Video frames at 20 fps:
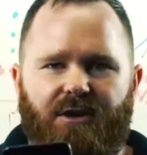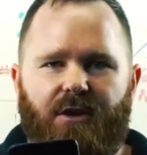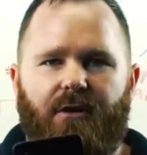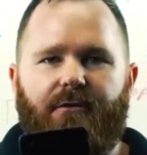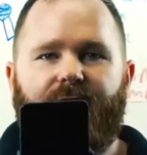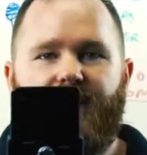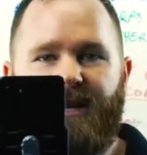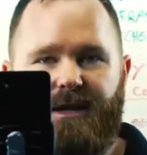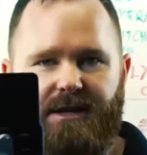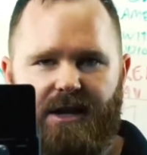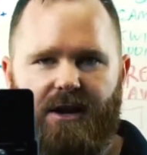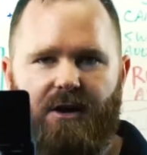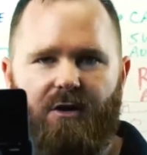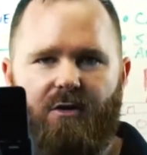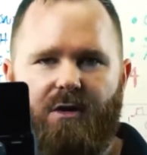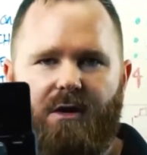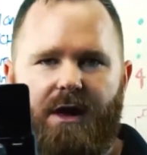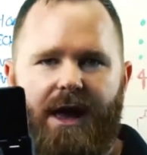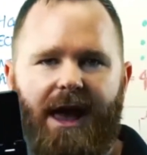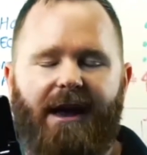
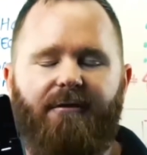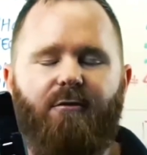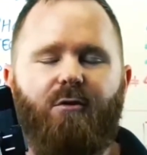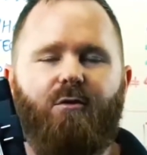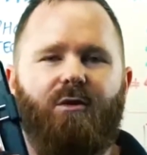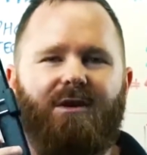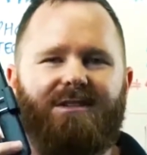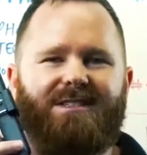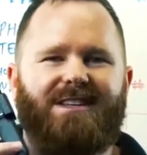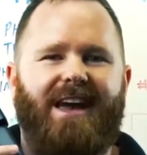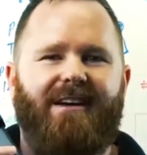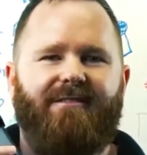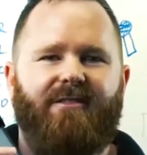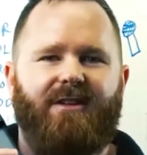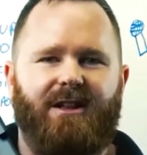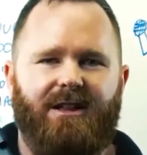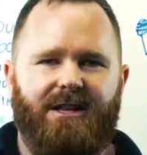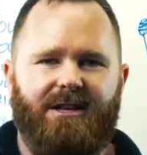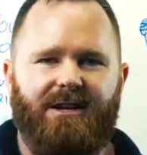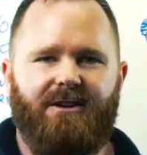video. Everyone wants to
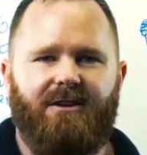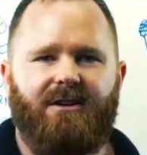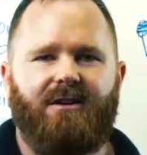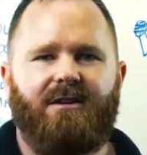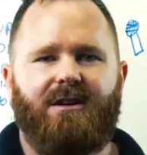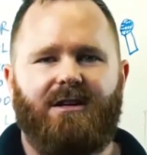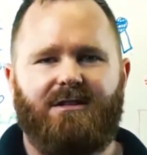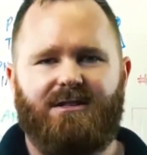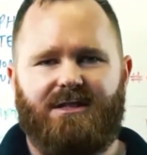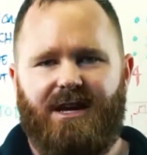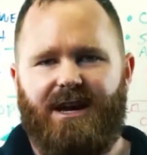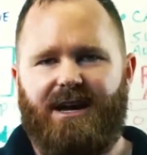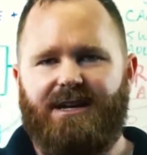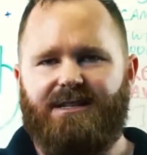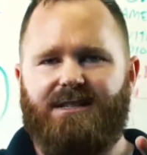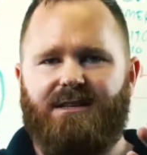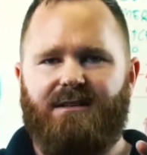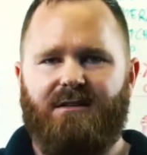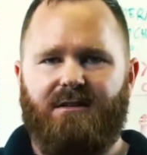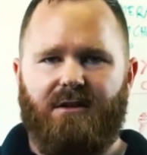have clear,
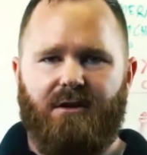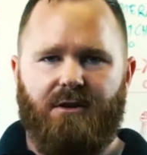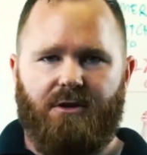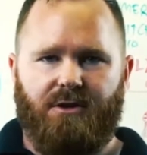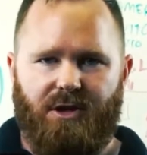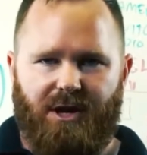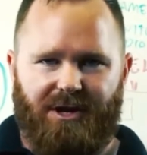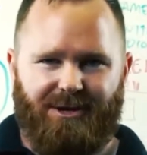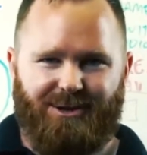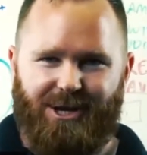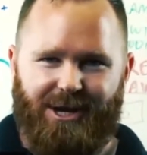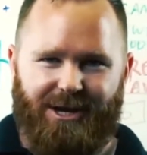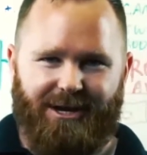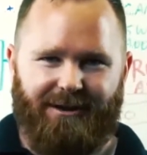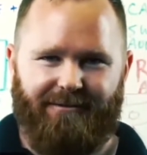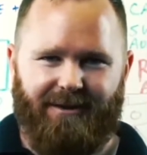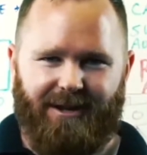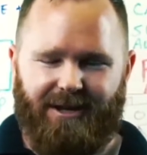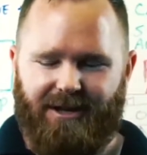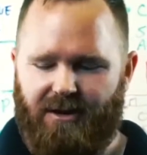concise, not
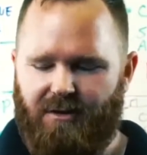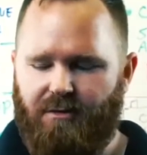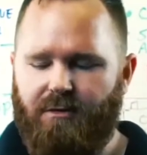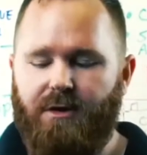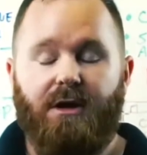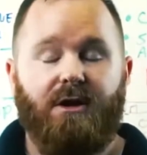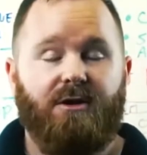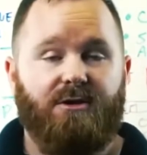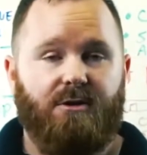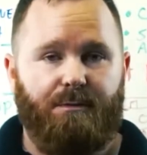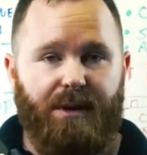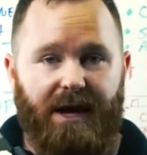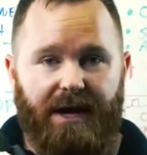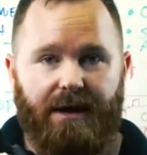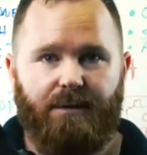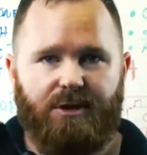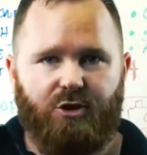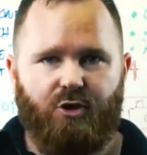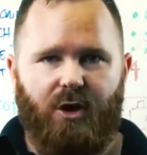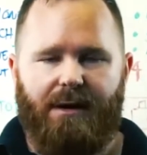shaky video. So
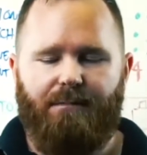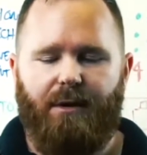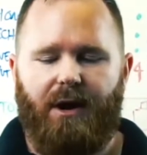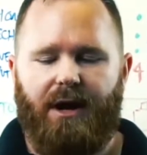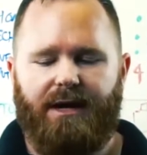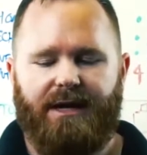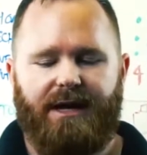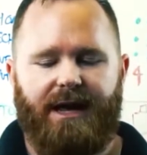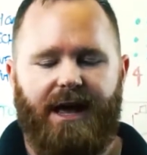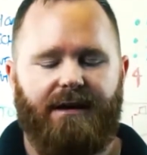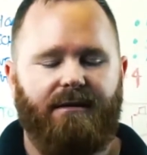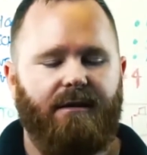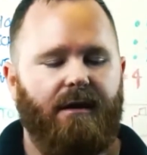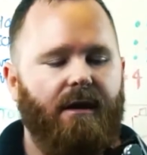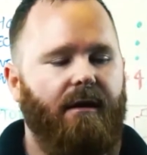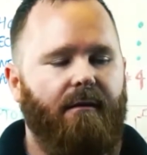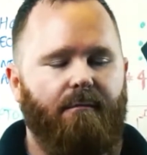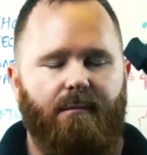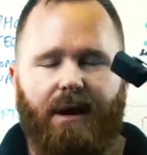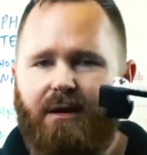pick up a tripod, again,
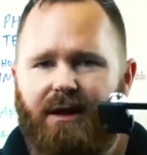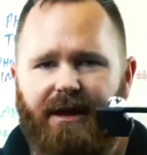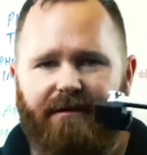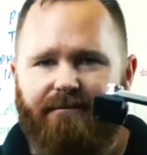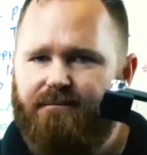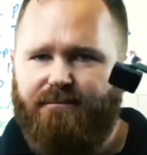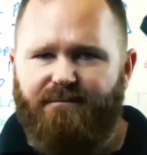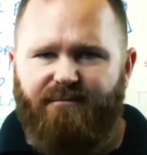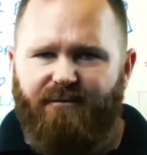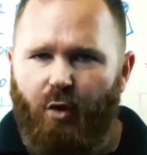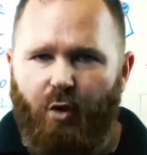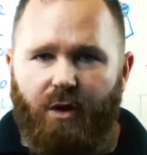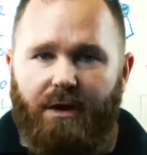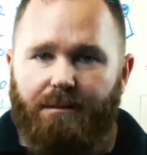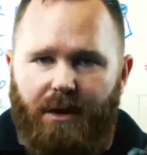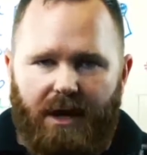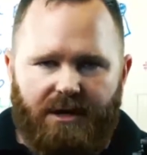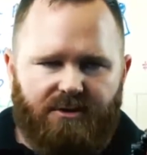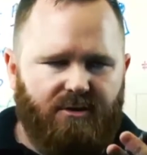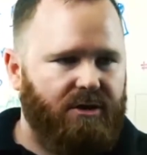about like
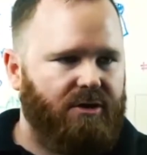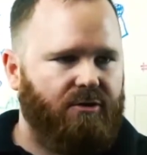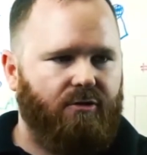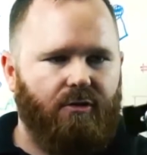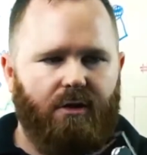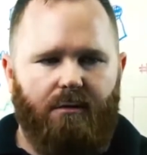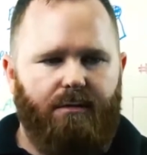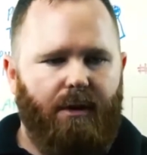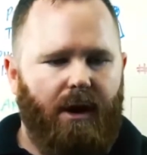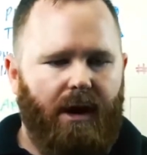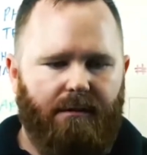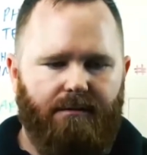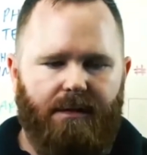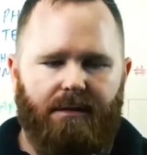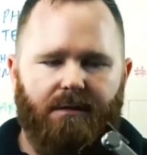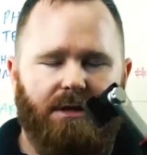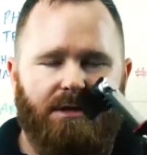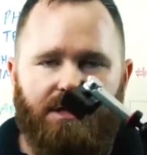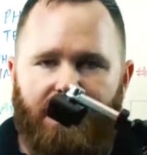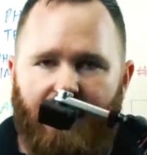40 bucks for this gorilla pod,
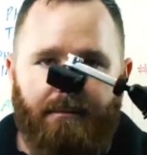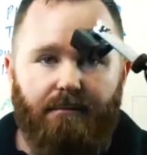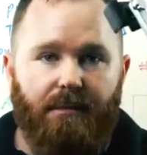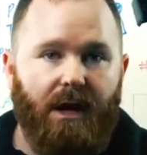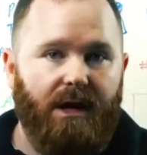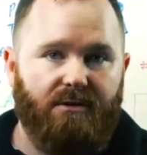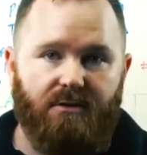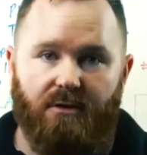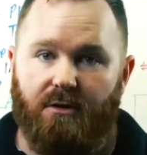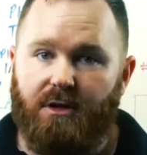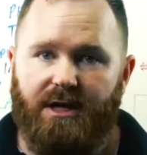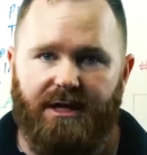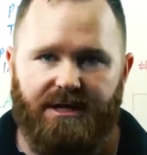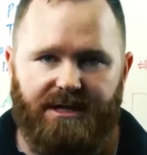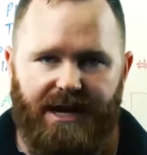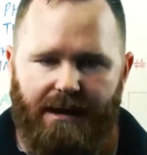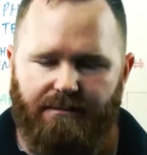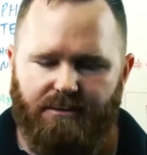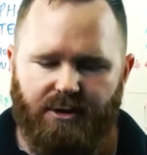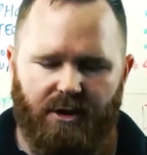maybe 10 bucks for the
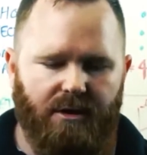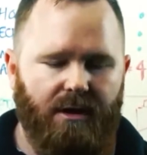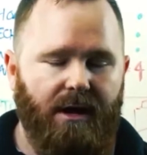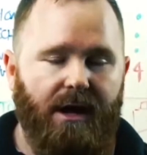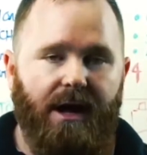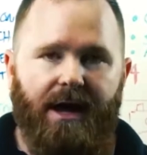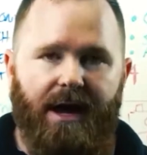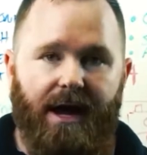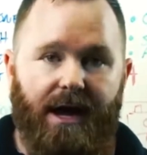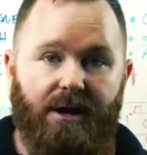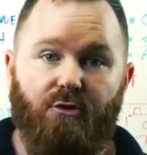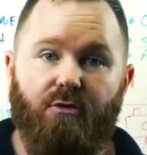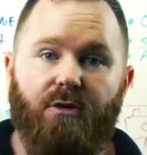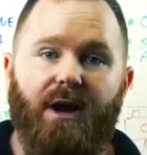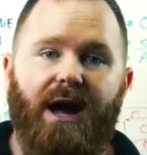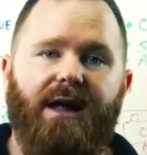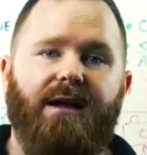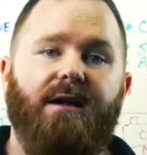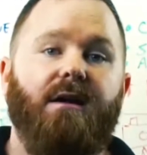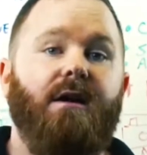adapter, and you
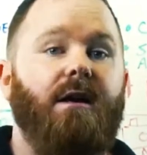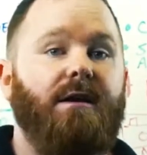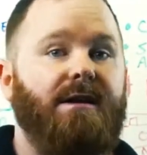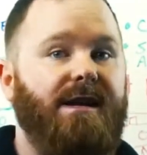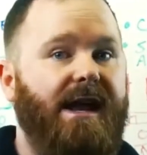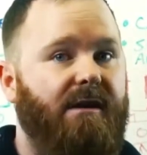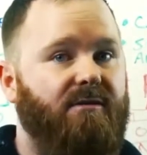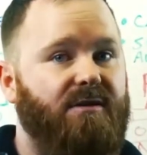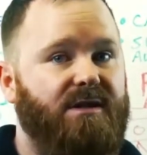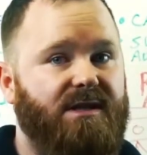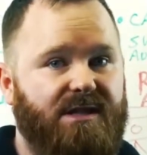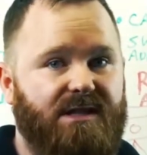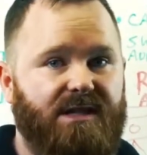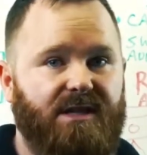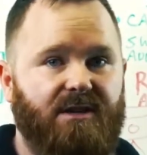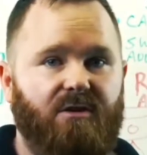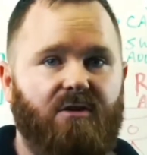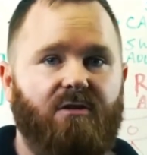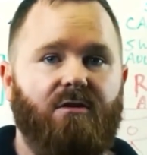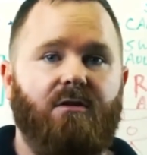got now
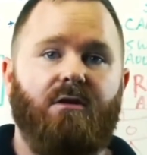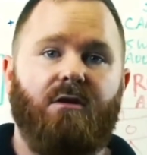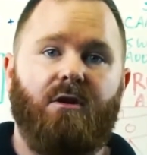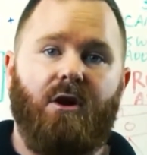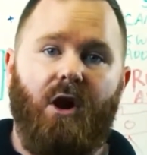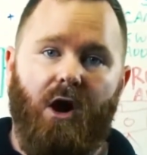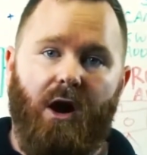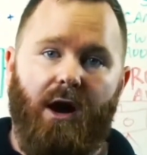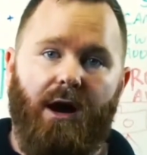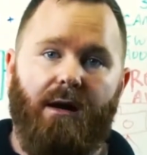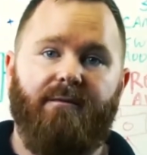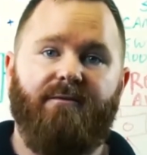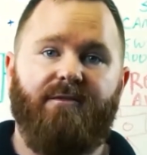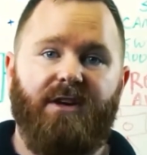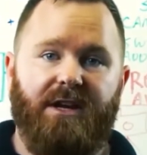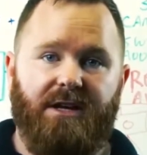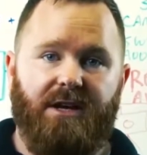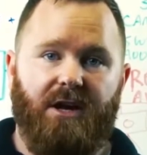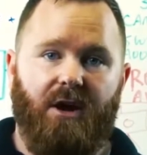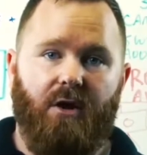still calm
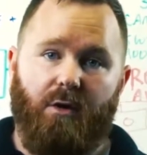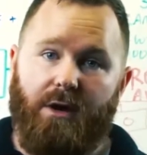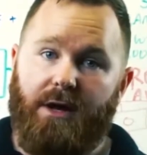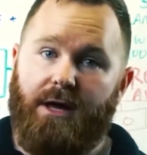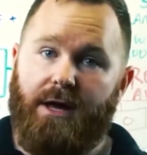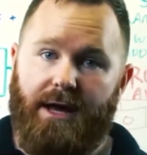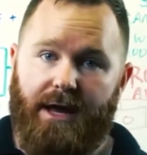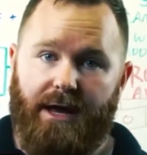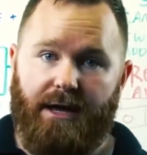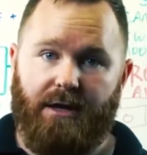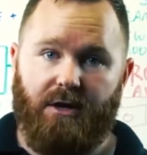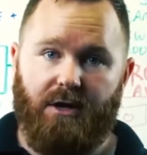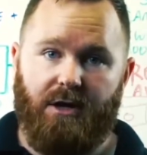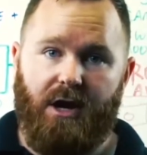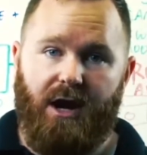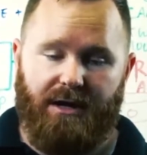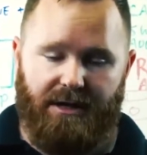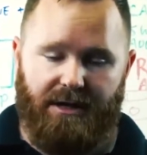video and good